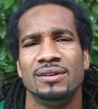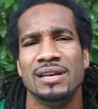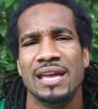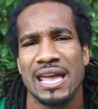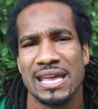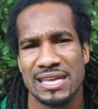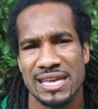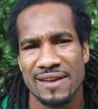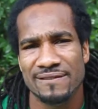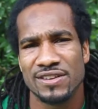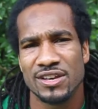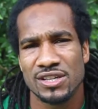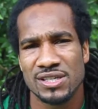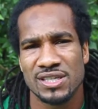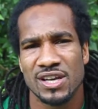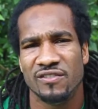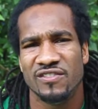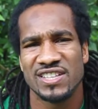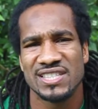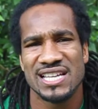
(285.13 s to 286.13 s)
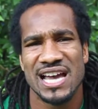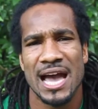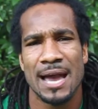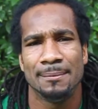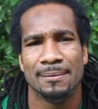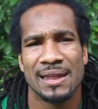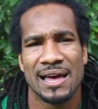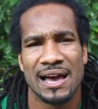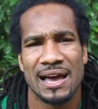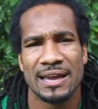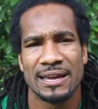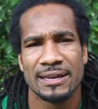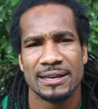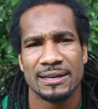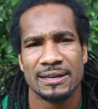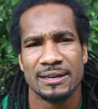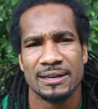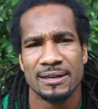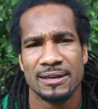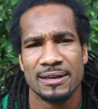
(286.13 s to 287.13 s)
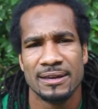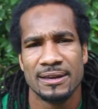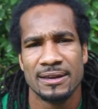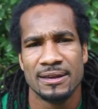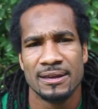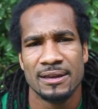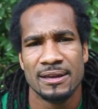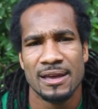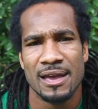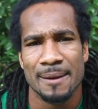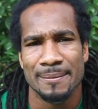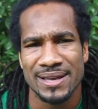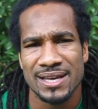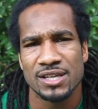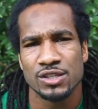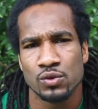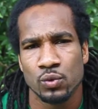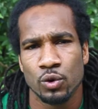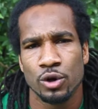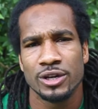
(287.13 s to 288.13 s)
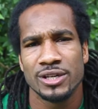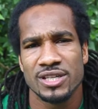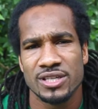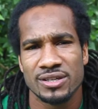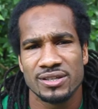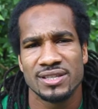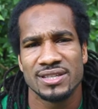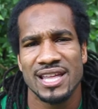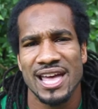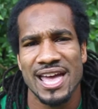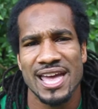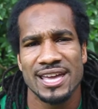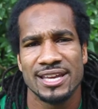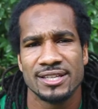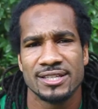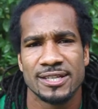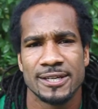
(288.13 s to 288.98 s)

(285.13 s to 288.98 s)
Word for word: And give yourself a timeline. Because the world is your stage.